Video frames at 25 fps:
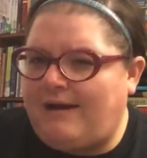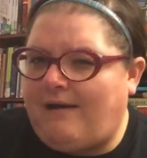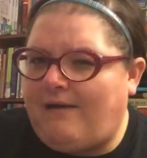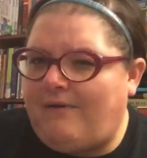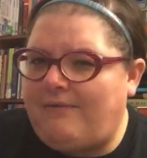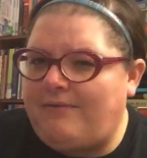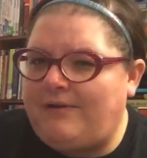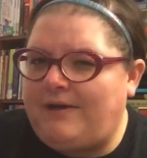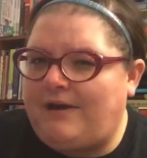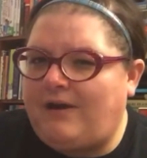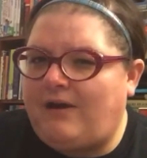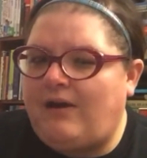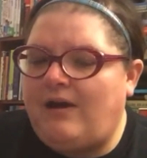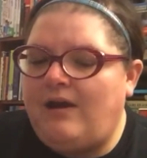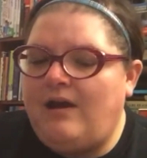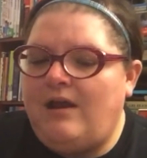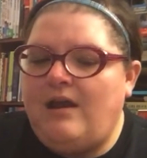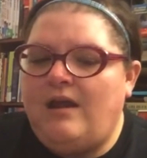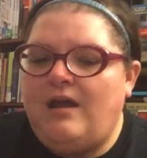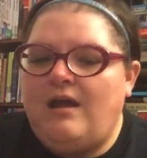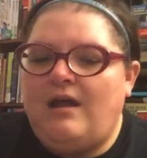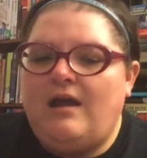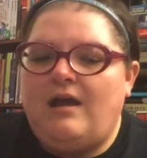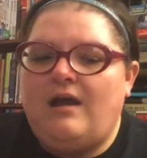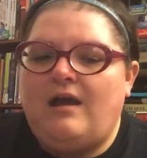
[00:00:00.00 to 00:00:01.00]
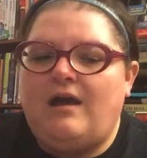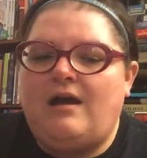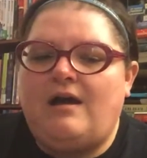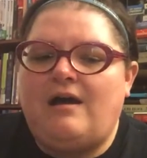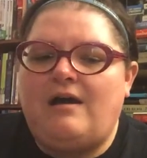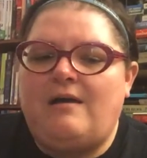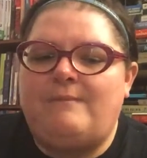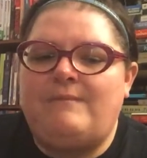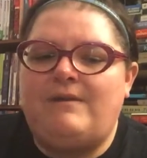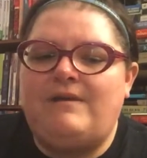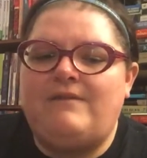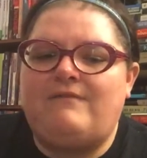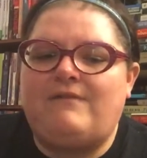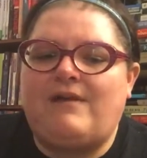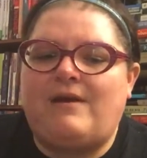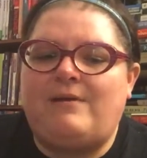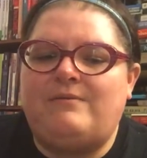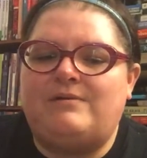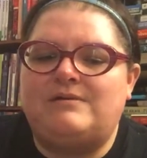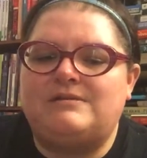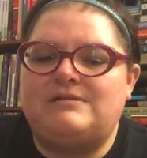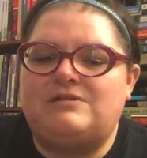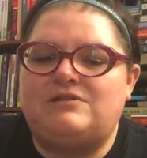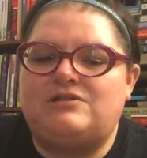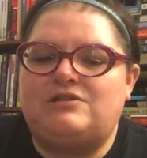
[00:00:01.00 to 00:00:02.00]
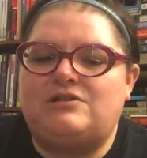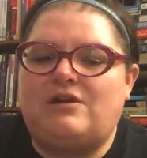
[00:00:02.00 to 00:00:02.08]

out there, if I wasn't